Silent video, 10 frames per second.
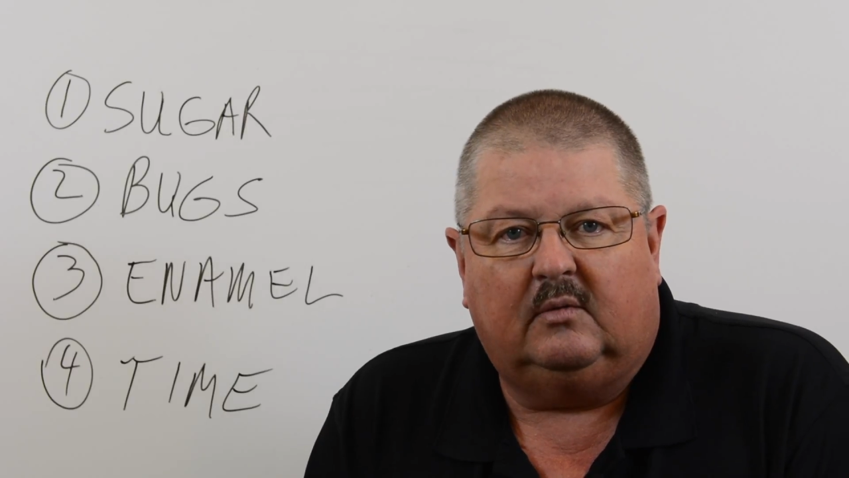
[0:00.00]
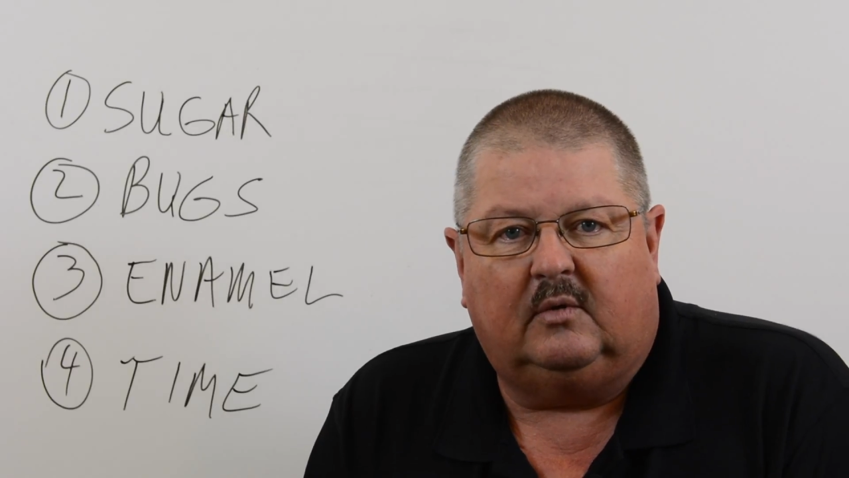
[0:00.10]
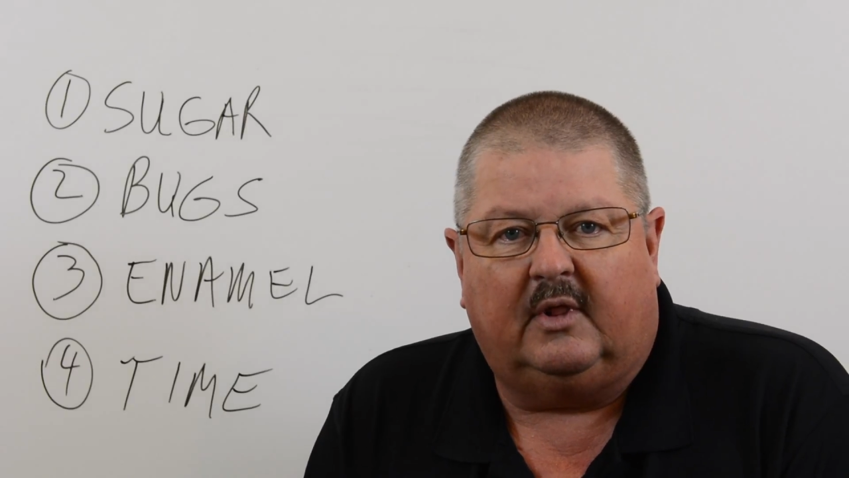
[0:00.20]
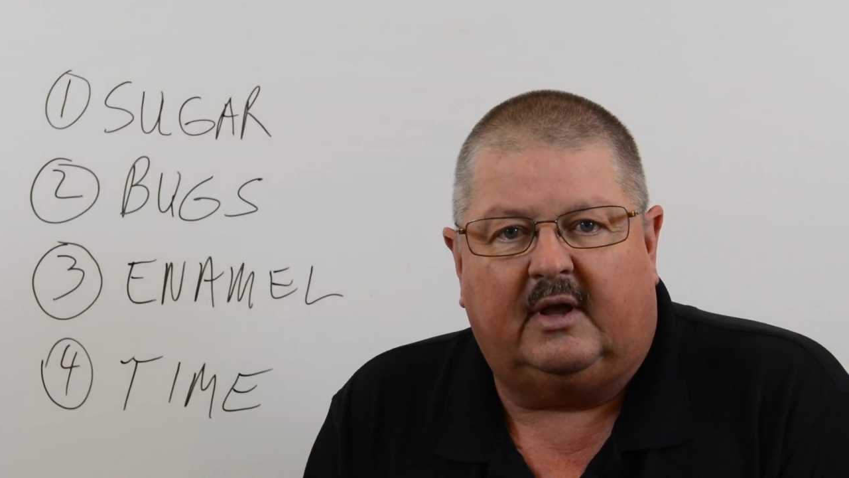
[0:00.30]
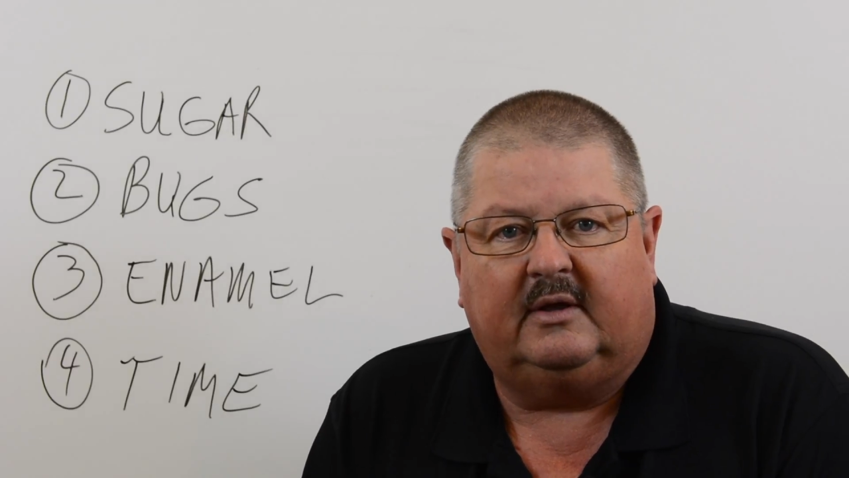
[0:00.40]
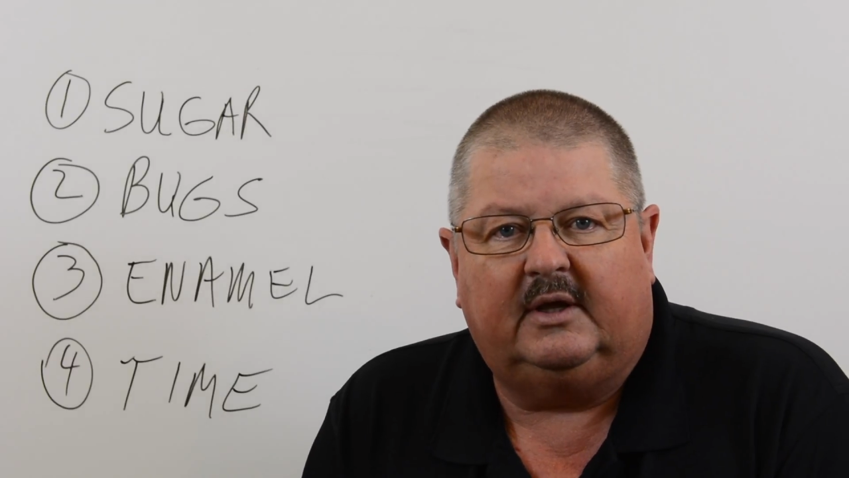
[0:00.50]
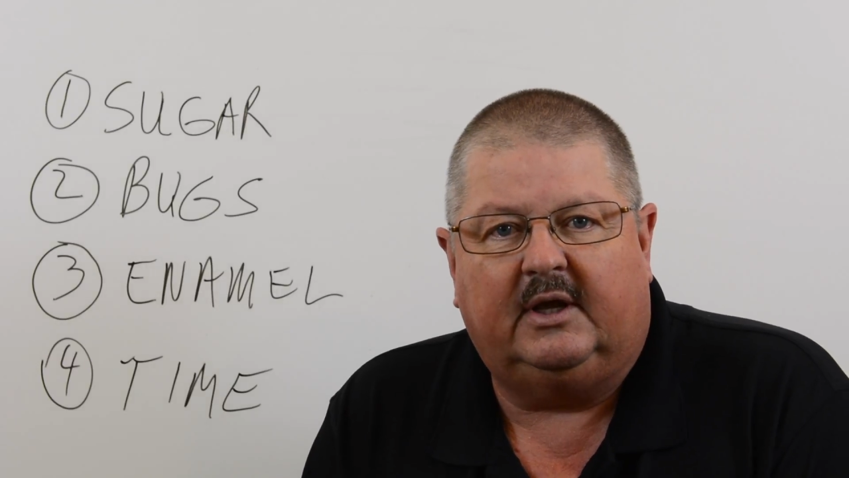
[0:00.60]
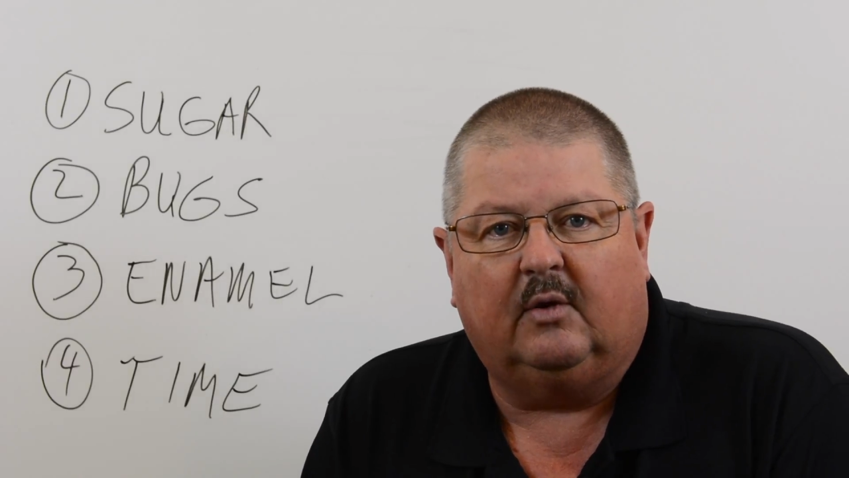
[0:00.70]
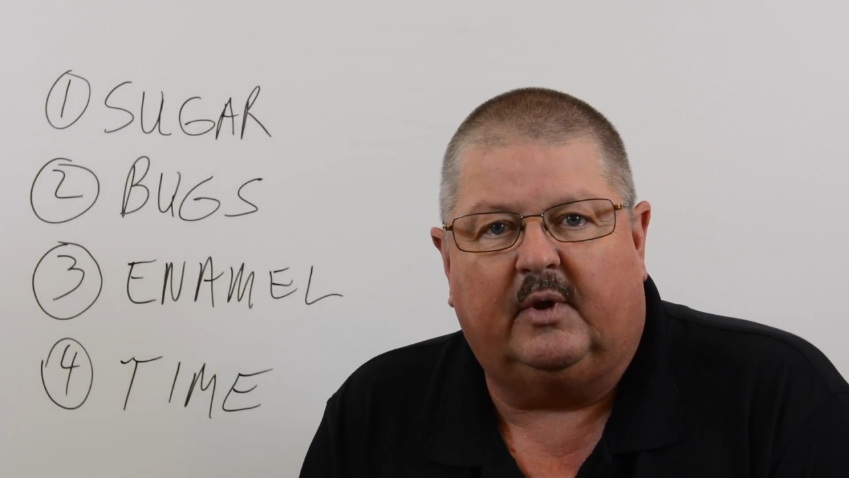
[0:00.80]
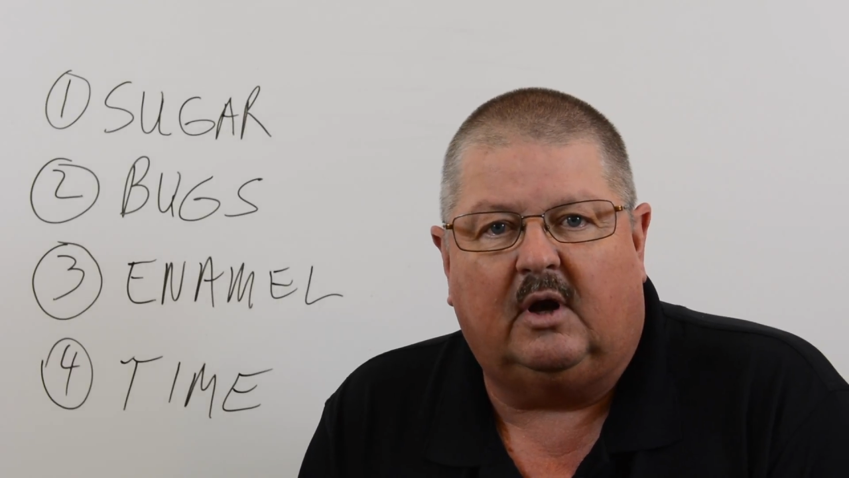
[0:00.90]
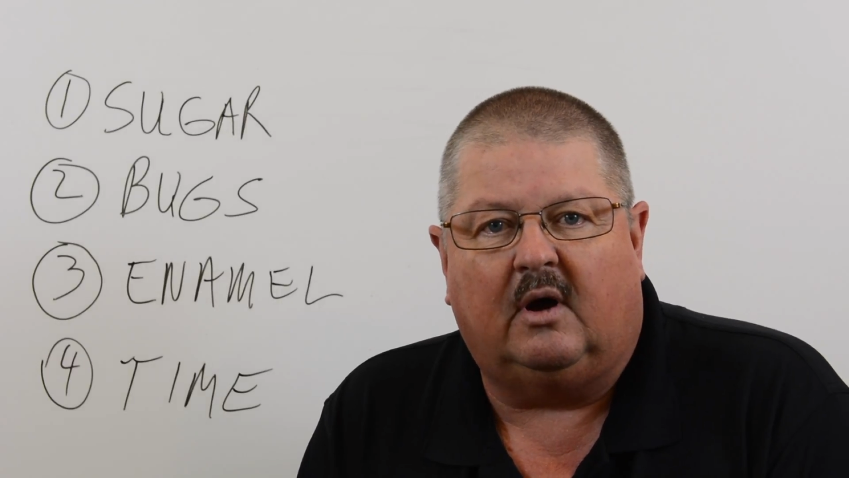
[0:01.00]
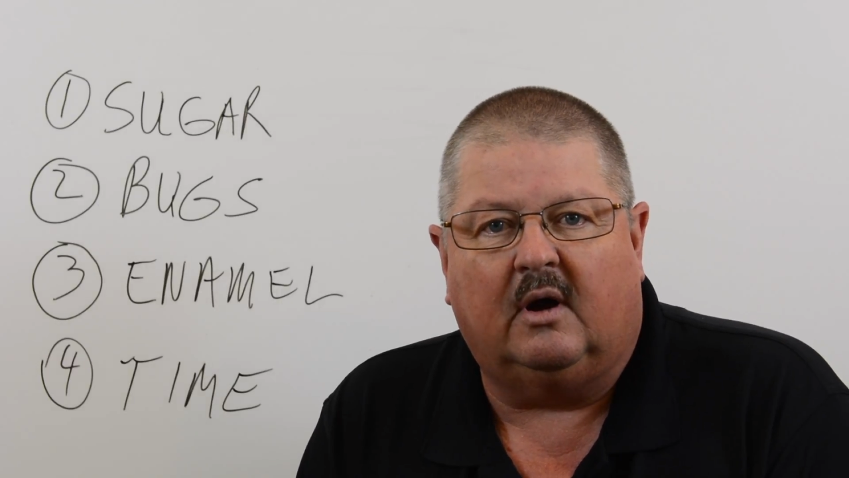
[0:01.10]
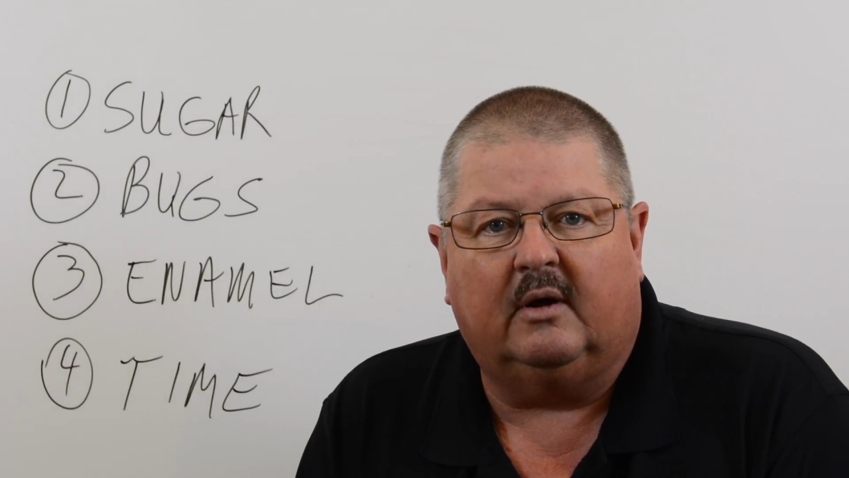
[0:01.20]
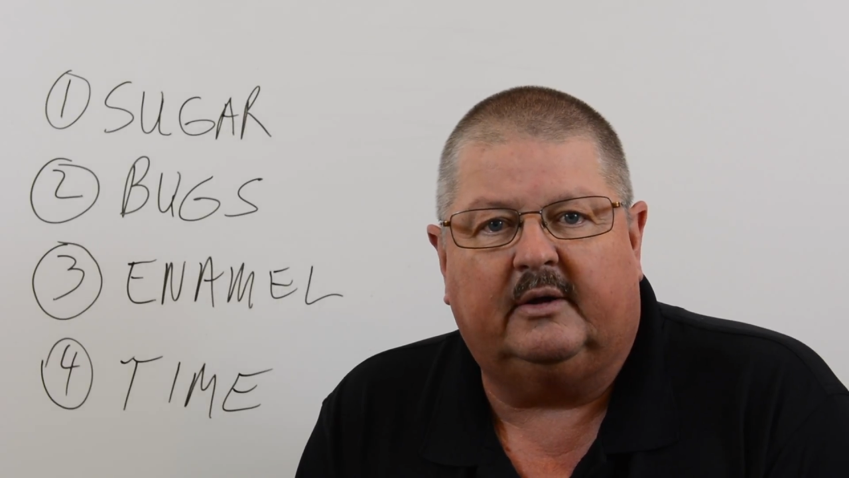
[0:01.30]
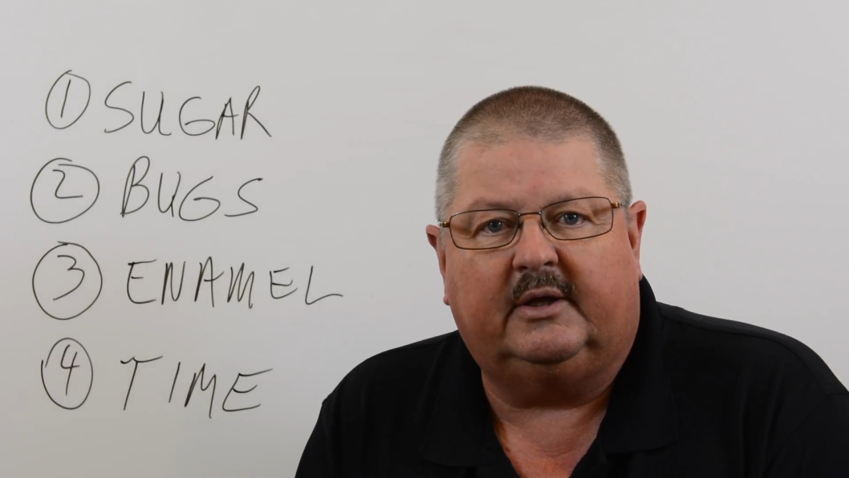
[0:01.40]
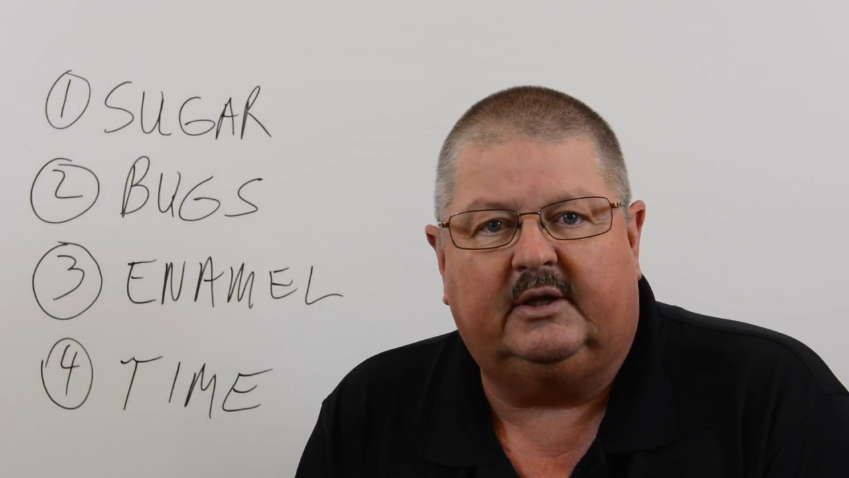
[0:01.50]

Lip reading: Well, here we are